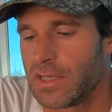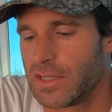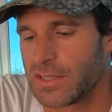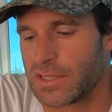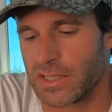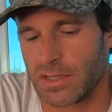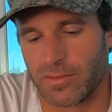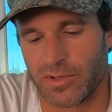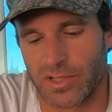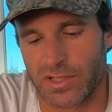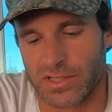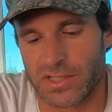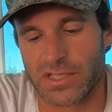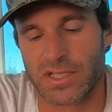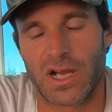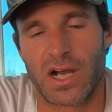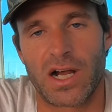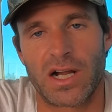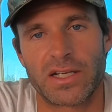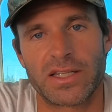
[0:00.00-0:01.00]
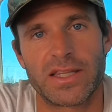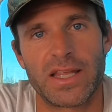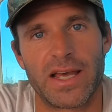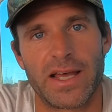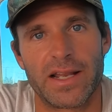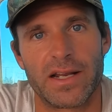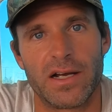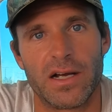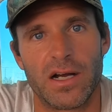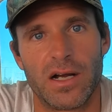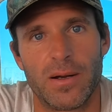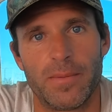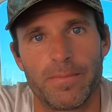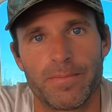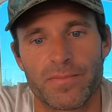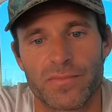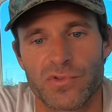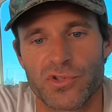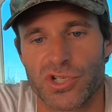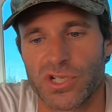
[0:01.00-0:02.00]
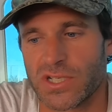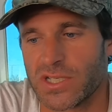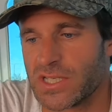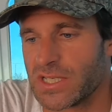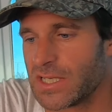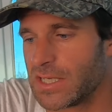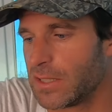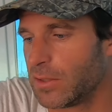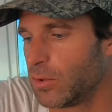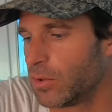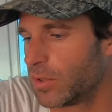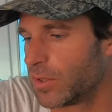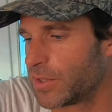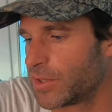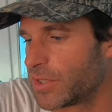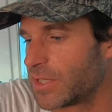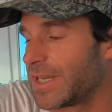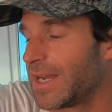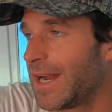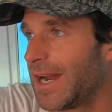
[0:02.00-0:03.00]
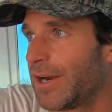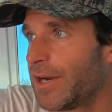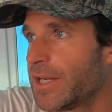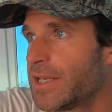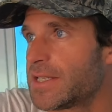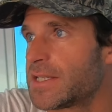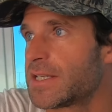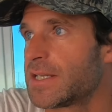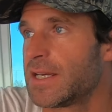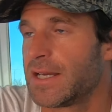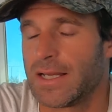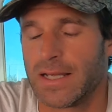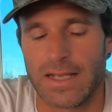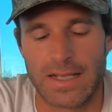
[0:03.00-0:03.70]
some of the stock that GZ Lures carries.